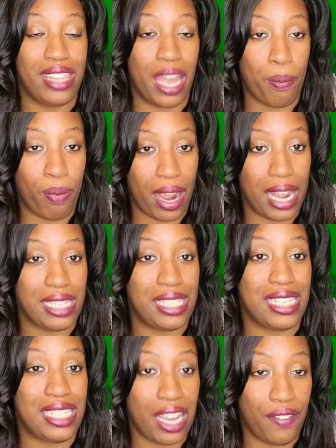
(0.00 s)
That price
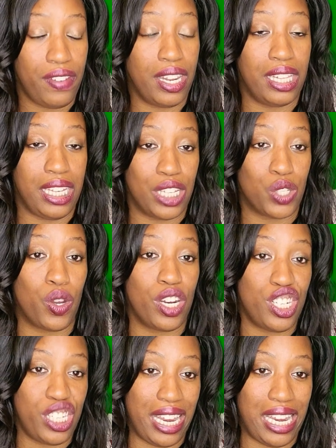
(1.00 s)
definitely is going to
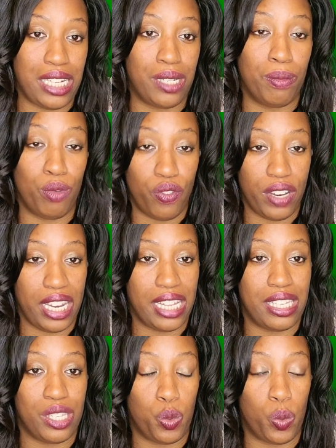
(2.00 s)
change moving
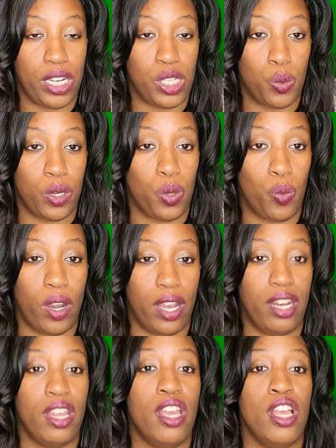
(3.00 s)
into 2021.